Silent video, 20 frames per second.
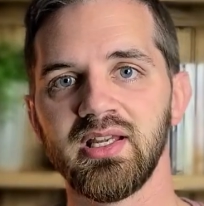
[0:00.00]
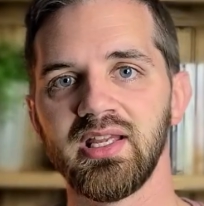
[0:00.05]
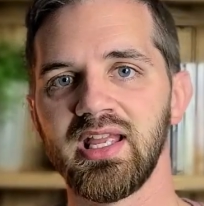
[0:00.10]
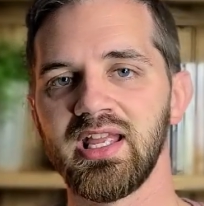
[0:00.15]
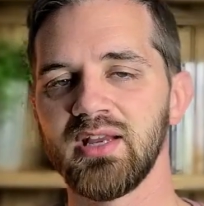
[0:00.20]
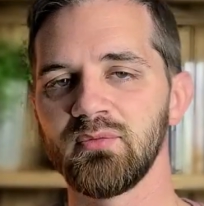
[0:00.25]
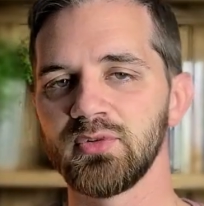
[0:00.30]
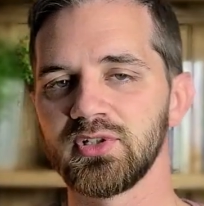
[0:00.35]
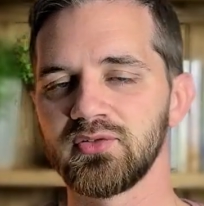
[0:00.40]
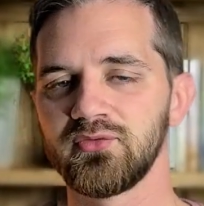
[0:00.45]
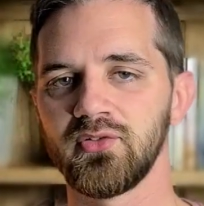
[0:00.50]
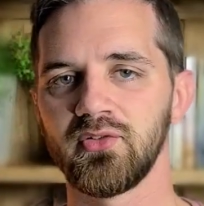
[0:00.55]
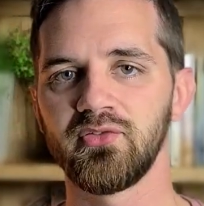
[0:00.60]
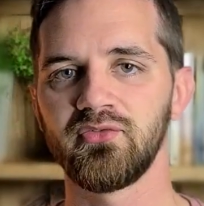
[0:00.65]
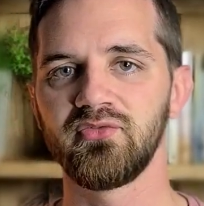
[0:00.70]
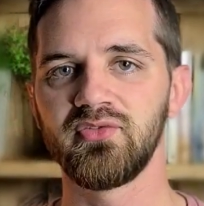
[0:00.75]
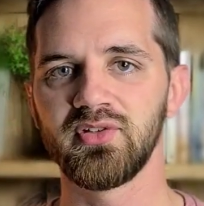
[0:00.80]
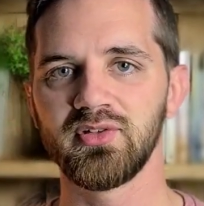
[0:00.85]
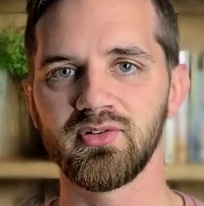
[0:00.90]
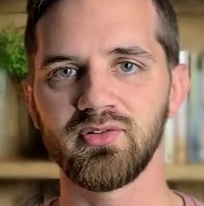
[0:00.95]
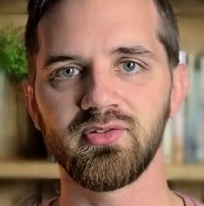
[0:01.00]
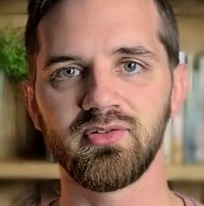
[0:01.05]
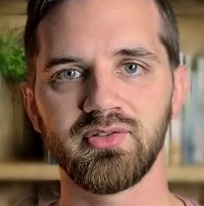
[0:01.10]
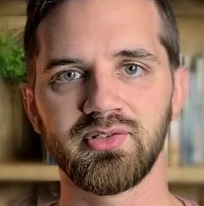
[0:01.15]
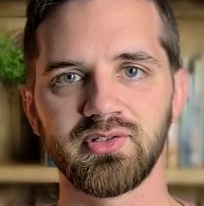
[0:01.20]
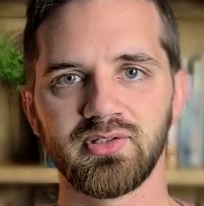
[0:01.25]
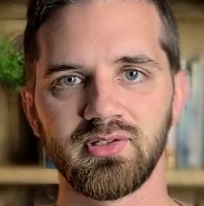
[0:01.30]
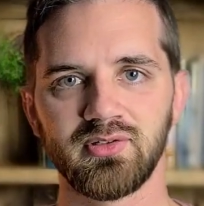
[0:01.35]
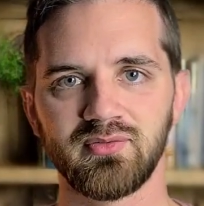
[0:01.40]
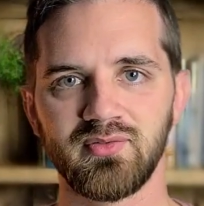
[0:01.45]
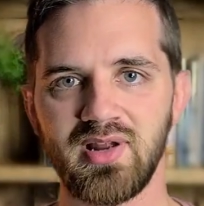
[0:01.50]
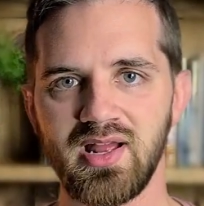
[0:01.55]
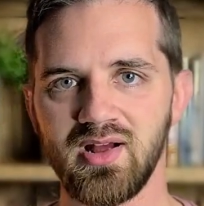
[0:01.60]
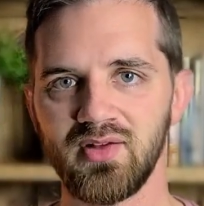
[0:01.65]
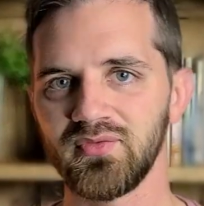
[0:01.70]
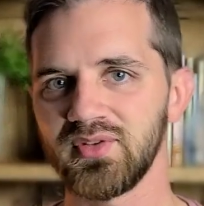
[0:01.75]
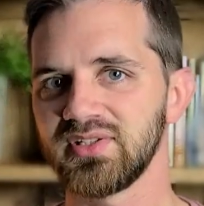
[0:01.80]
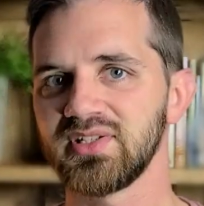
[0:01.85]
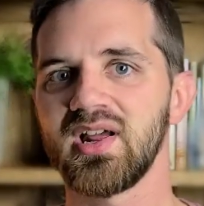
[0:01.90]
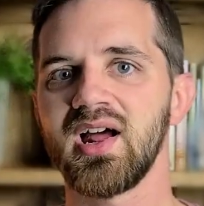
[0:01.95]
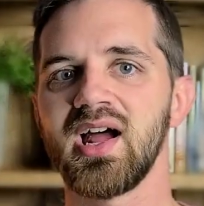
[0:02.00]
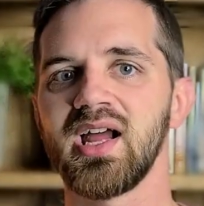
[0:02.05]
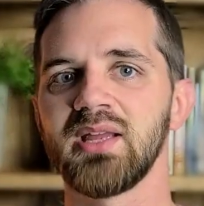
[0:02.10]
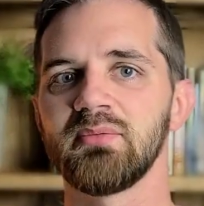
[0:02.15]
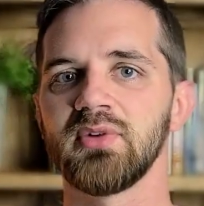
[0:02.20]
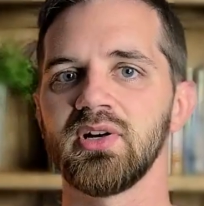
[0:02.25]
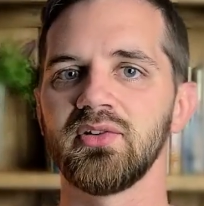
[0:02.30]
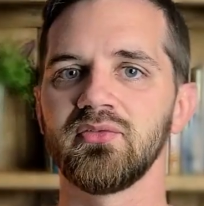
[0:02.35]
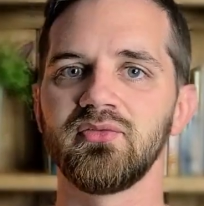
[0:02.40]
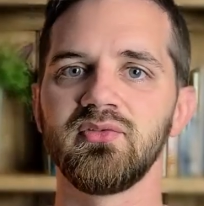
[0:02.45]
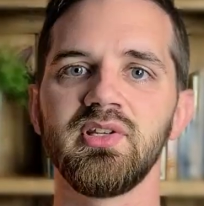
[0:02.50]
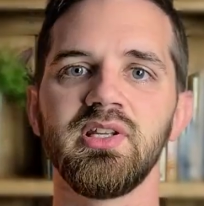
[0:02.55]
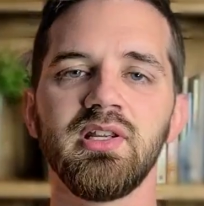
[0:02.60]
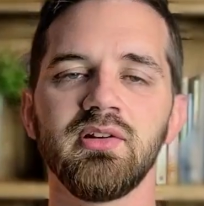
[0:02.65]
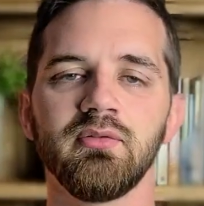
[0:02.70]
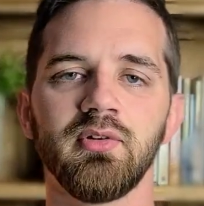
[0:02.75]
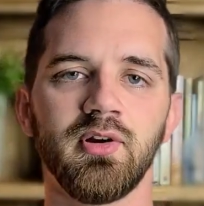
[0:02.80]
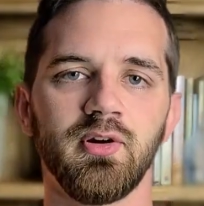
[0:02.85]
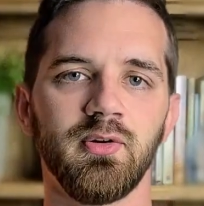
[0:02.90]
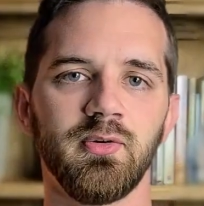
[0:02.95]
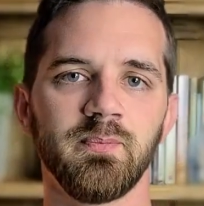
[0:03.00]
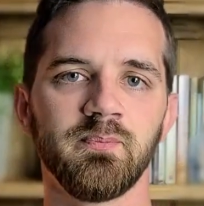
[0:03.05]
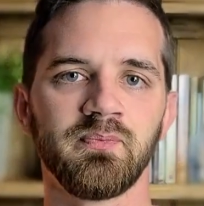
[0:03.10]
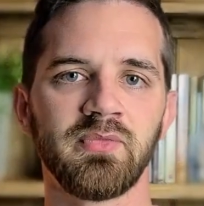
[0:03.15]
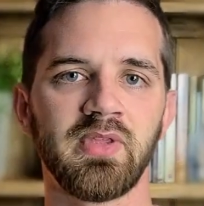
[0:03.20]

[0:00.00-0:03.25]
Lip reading: and was fulfilled around the time of Nero.